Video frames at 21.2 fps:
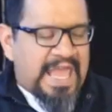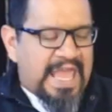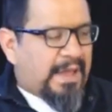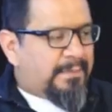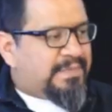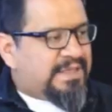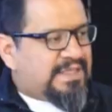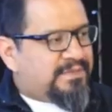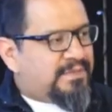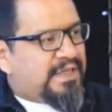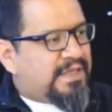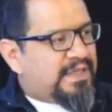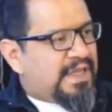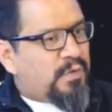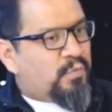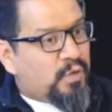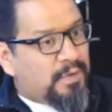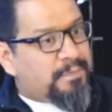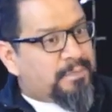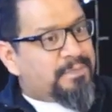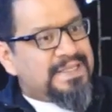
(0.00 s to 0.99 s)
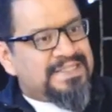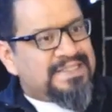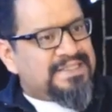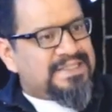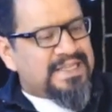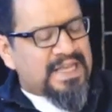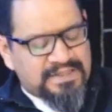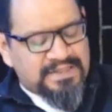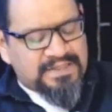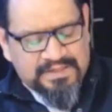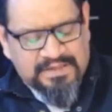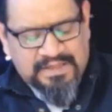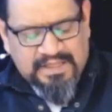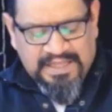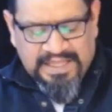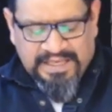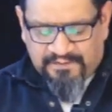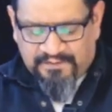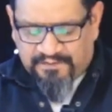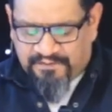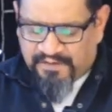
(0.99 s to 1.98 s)
and be and will be sent to the
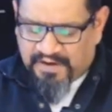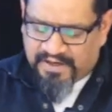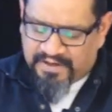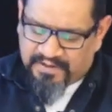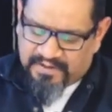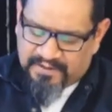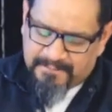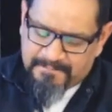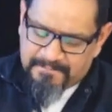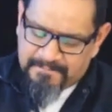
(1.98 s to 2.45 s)
lake of fire.